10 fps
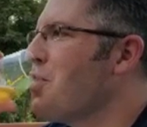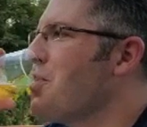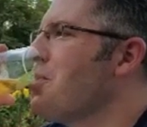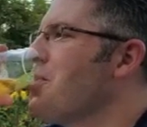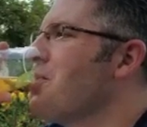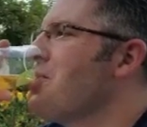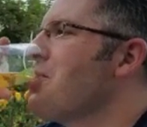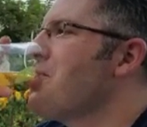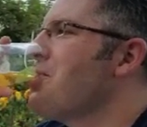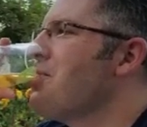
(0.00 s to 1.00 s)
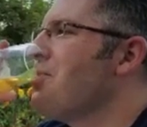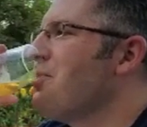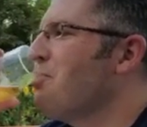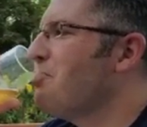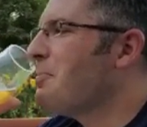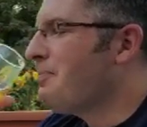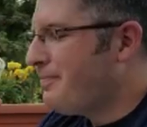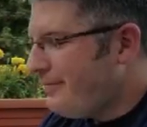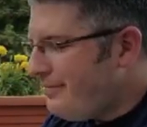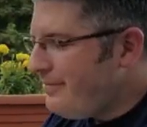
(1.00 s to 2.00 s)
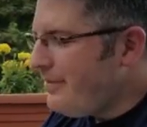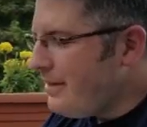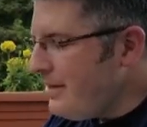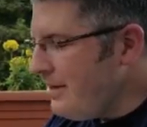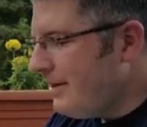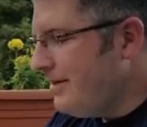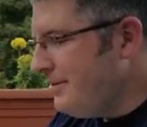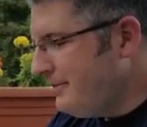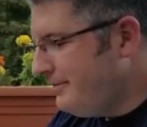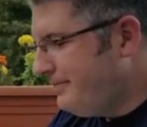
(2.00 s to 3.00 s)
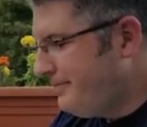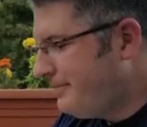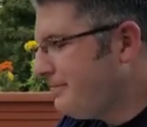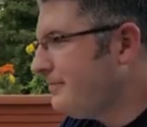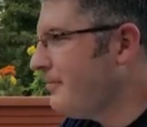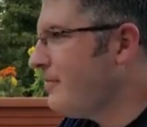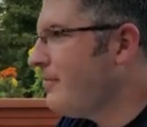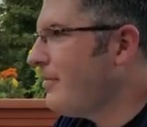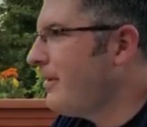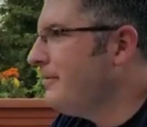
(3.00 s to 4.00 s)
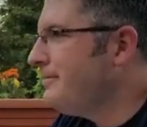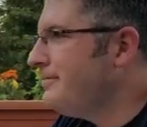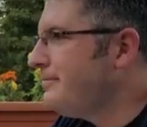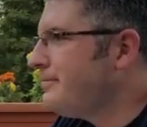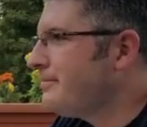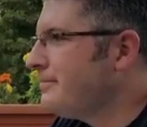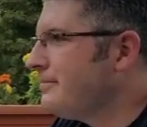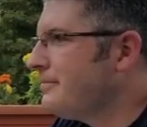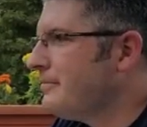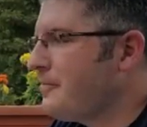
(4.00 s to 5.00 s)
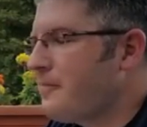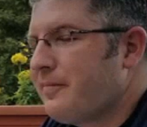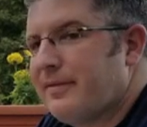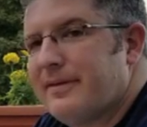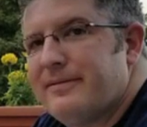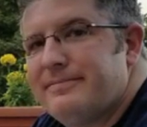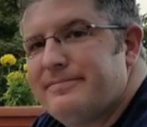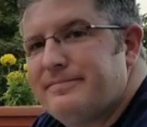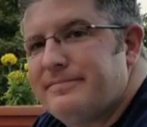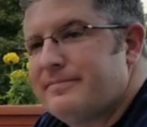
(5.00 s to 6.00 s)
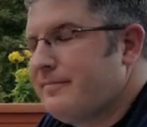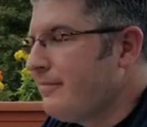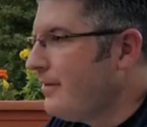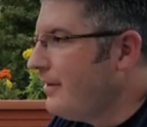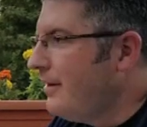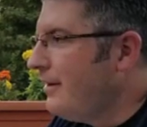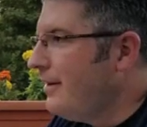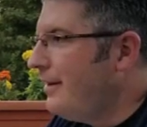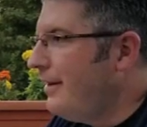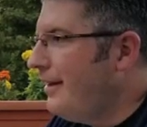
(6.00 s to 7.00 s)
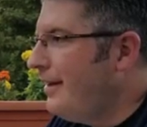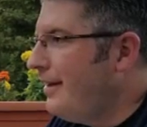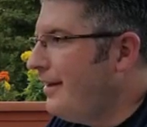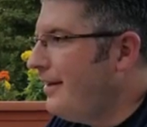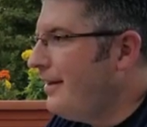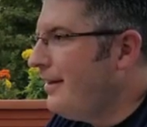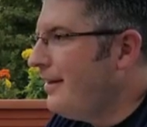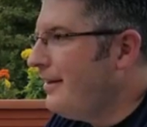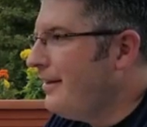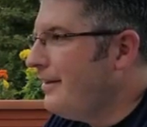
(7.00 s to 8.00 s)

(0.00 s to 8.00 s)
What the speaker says: This person isn't speaking.